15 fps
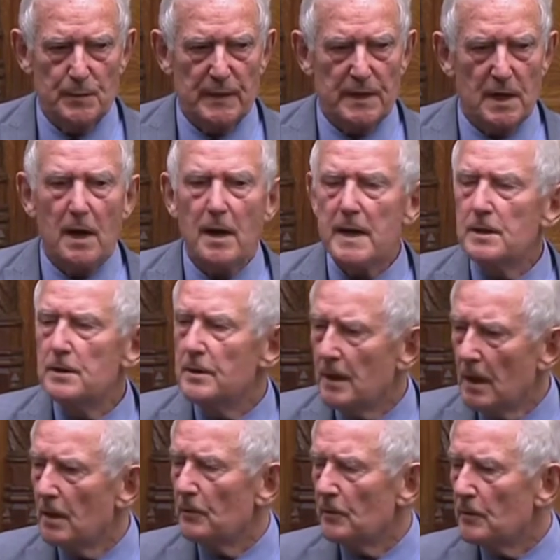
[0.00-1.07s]
but I
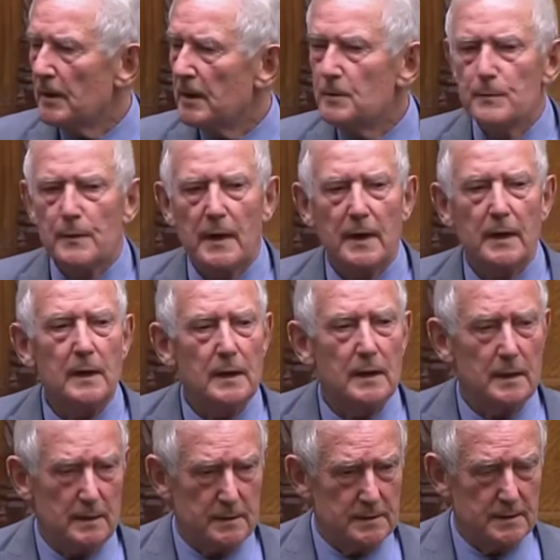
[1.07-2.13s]
know in my
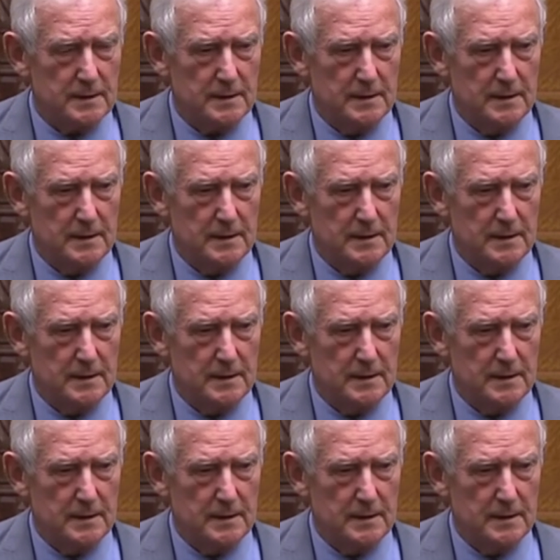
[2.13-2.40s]
heart